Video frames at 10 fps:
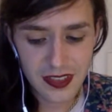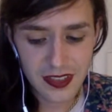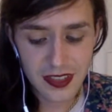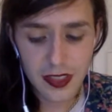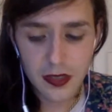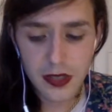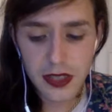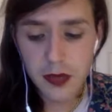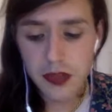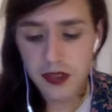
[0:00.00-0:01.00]
you know,
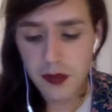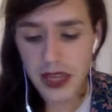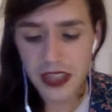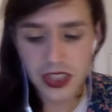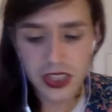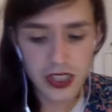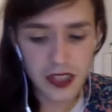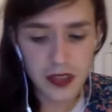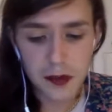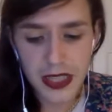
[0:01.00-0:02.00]
he was managing
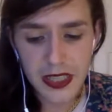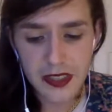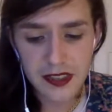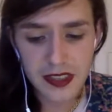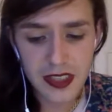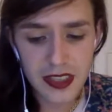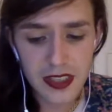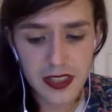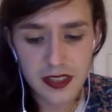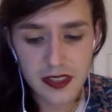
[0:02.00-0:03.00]
another band,
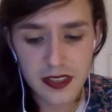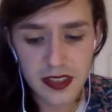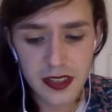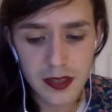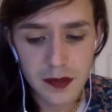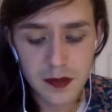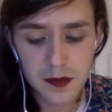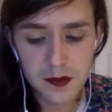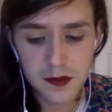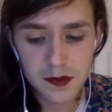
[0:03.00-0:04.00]
and
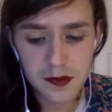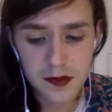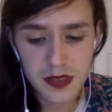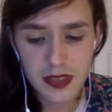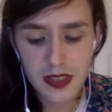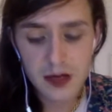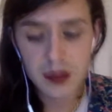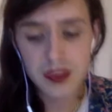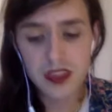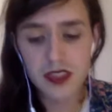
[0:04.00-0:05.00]
he
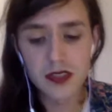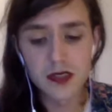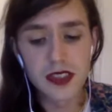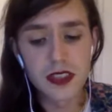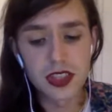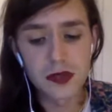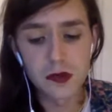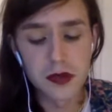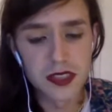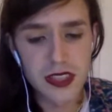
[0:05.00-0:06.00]
was just sort of in the
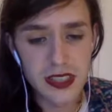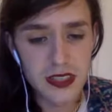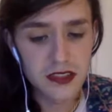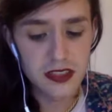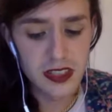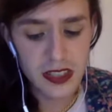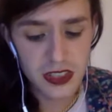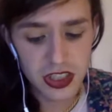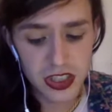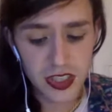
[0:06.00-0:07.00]
music industry in
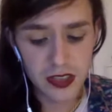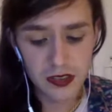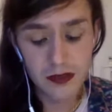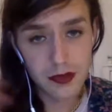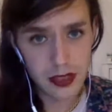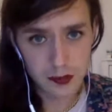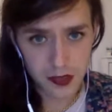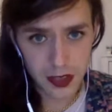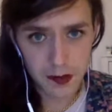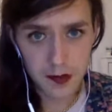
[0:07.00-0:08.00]
Chicago, where I'm
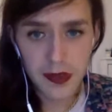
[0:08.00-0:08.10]
from.